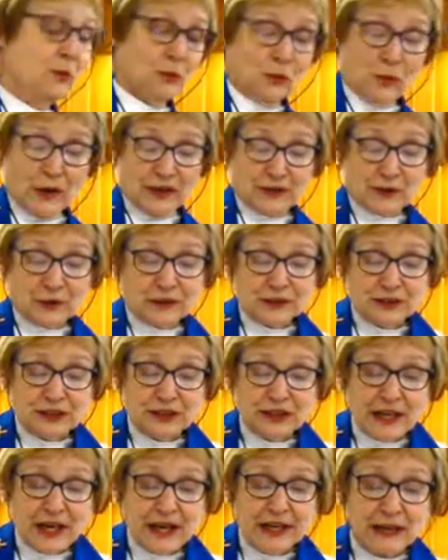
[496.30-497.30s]
Whether it's
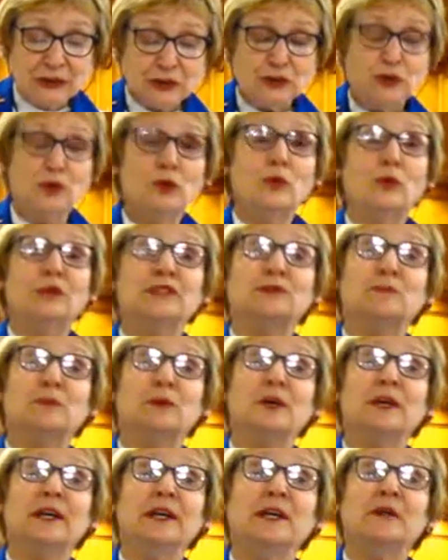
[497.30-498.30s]
an angel
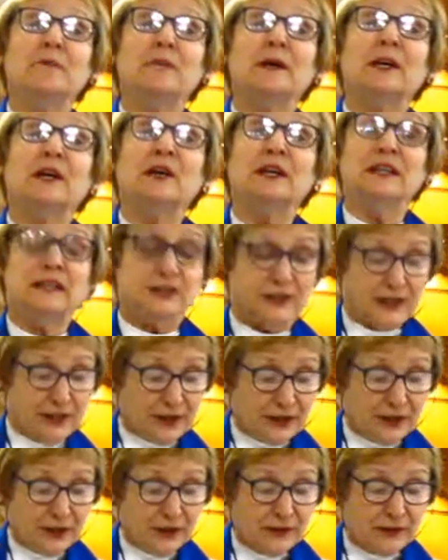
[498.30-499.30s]
whispering in Mary's
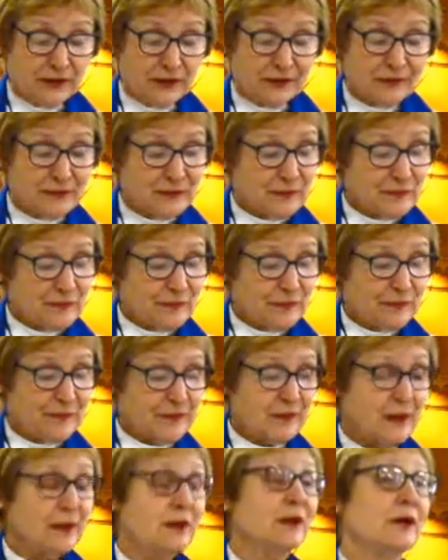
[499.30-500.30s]
ear,
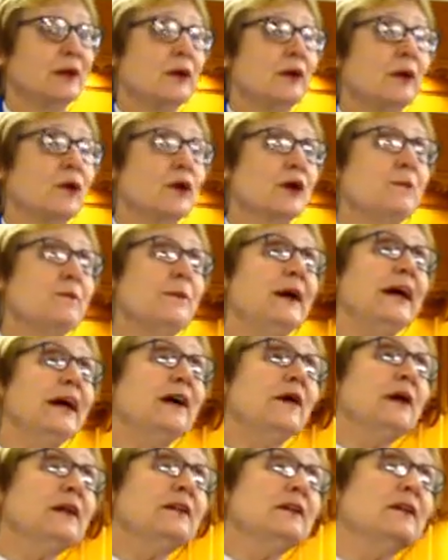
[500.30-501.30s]
or a
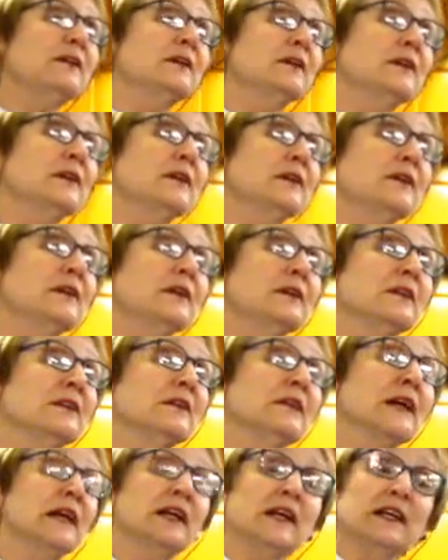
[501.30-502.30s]
parent
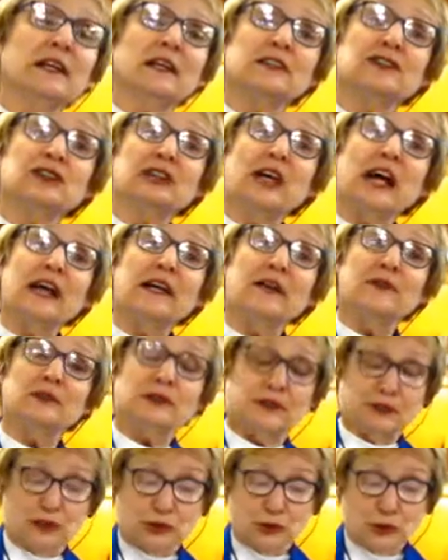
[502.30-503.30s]
telling a child
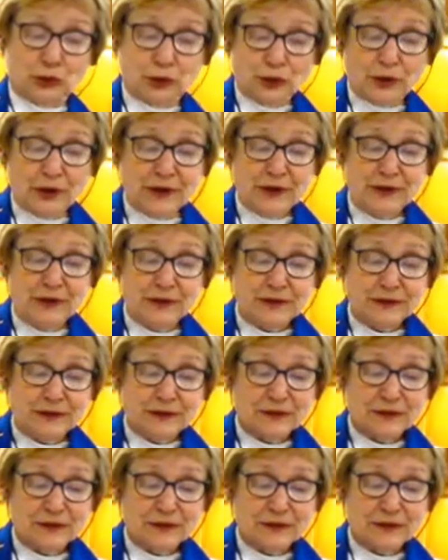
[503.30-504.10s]
a story,